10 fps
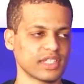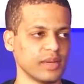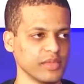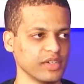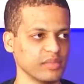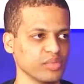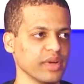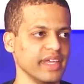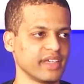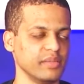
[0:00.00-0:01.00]
summer
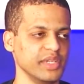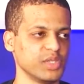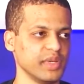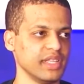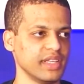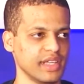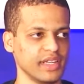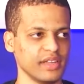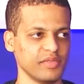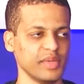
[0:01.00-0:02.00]
break between the
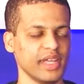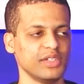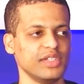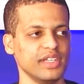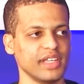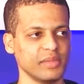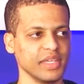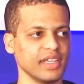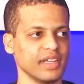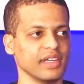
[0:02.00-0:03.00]
end of PhD and the
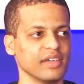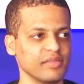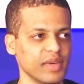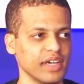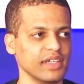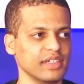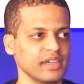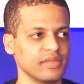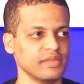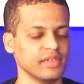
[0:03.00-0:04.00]
beginning of my
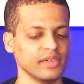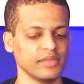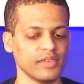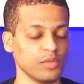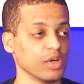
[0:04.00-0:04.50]
of, of